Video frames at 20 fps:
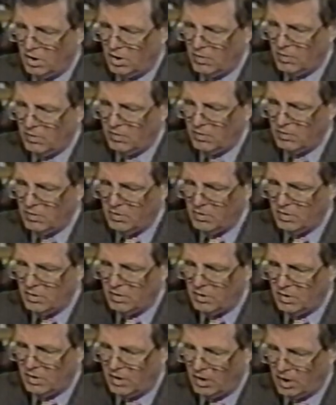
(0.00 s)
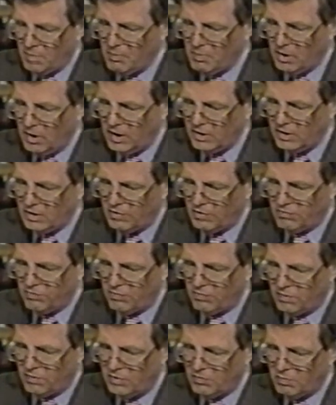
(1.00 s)
and eliminate
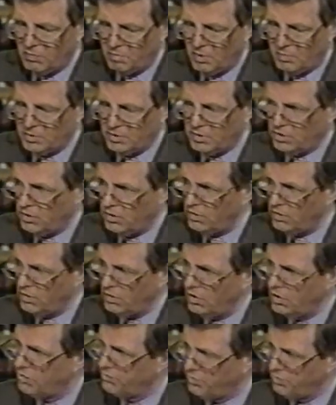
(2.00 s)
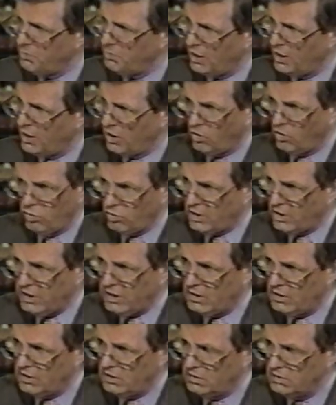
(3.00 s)
these Republican Guard units from the air only?